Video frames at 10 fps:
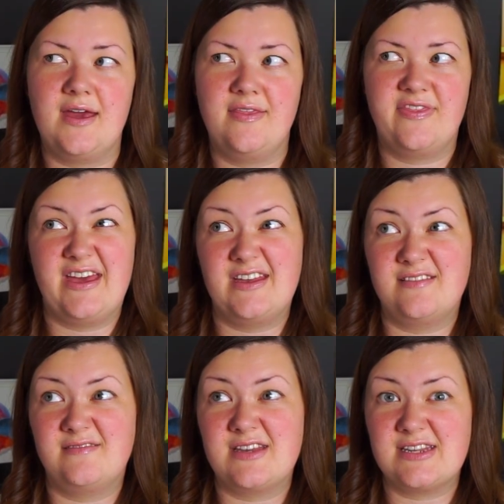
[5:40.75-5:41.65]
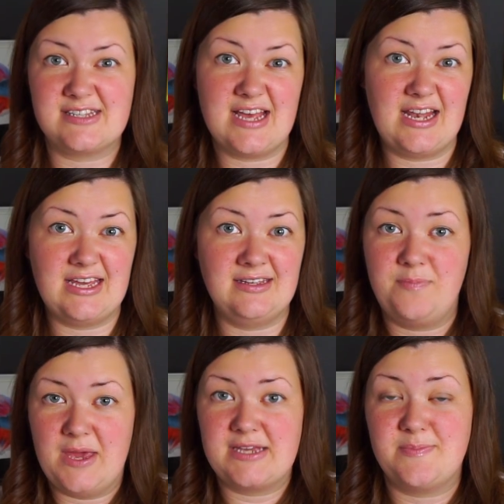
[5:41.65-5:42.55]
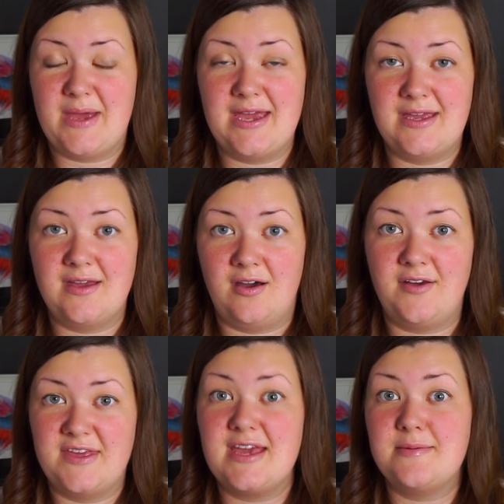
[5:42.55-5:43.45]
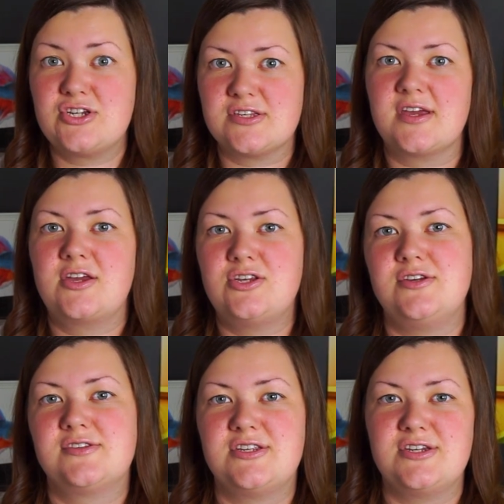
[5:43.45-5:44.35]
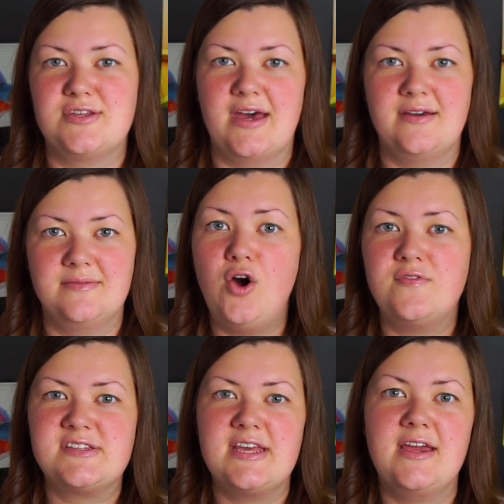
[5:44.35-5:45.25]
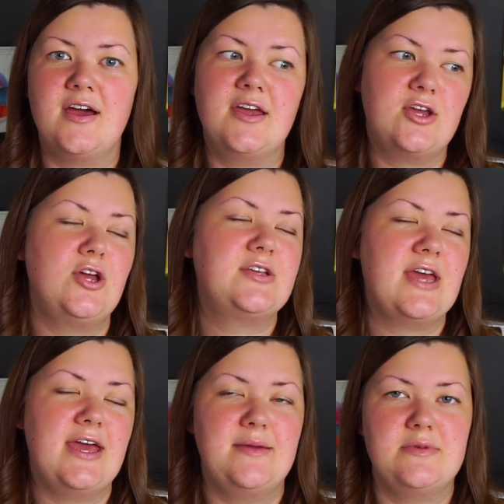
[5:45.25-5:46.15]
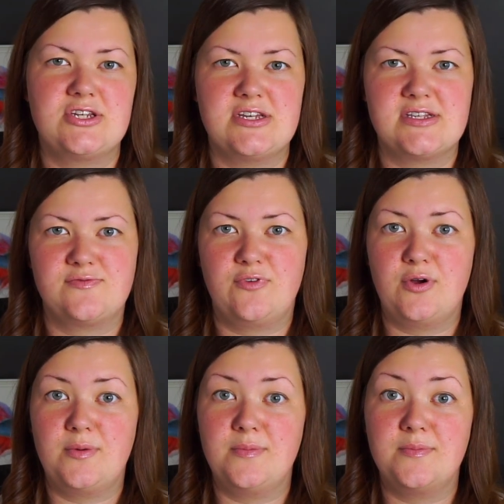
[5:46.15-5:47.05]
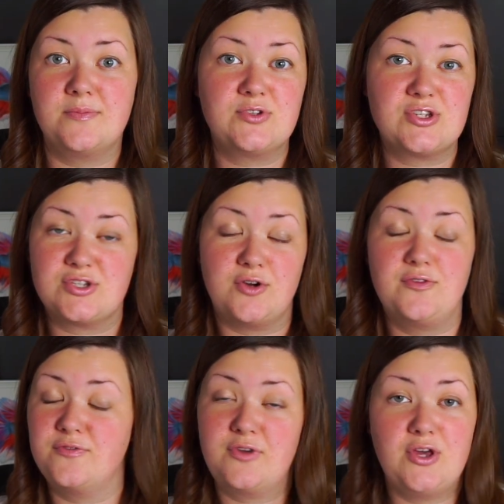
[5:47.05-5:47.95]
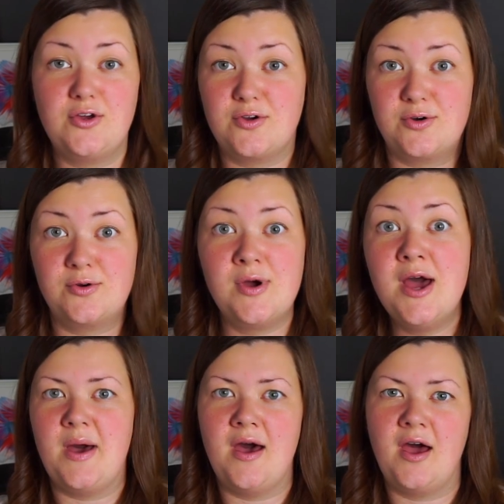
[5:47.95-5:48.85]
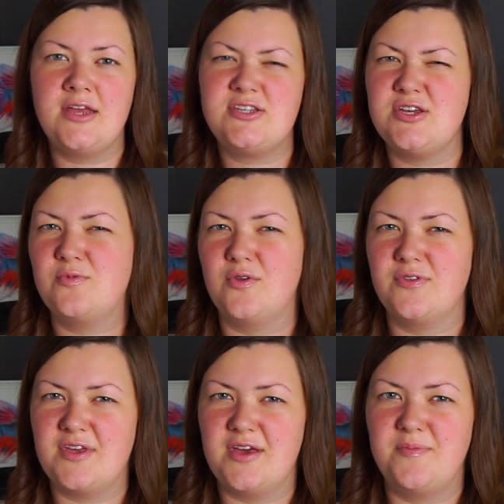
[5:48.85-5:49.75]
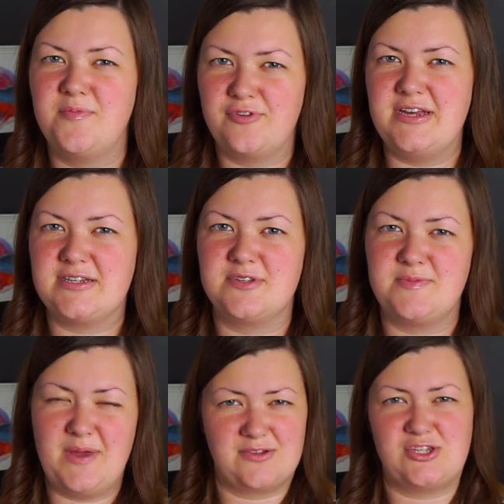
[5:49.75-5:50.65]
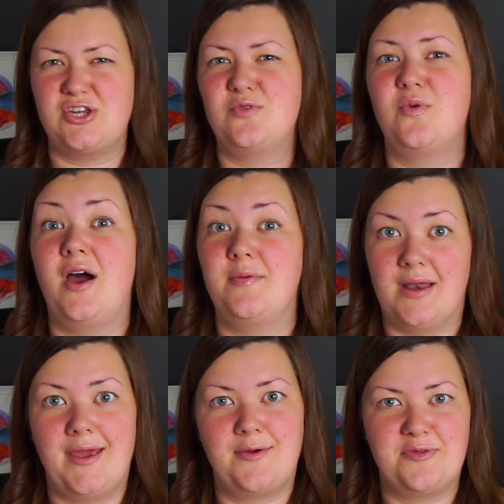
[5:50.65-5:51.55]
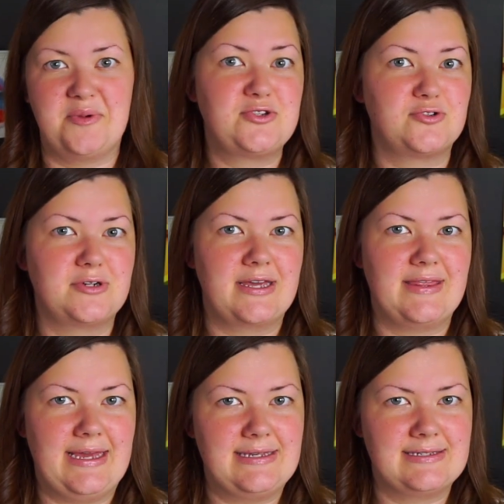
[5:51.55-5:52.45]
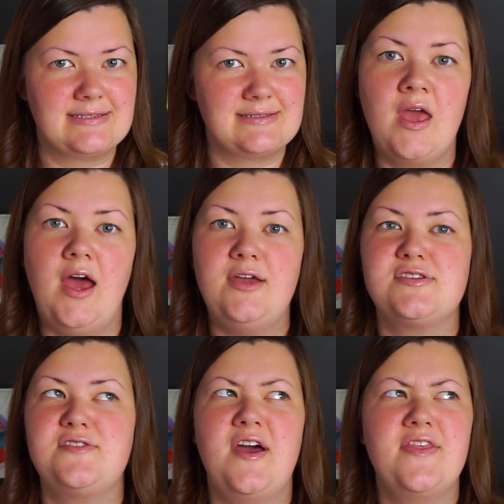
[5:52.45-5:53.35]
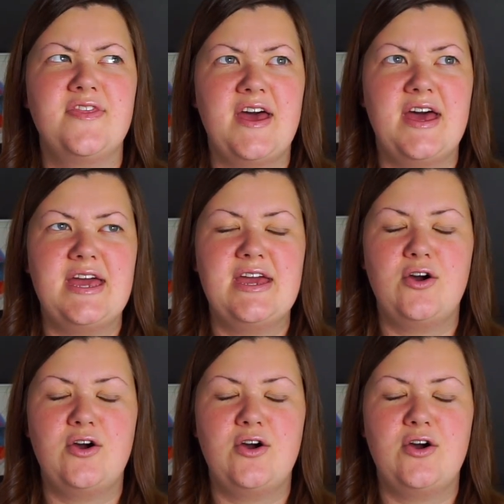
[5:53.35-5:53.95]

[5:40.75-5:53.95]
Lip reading: and then sell it, Pixabay are the images I could use to do that. Obviously, I could get images from just off of Google, but I do want the freedom to be able to do what I would like with my drawing at the end. I also find that it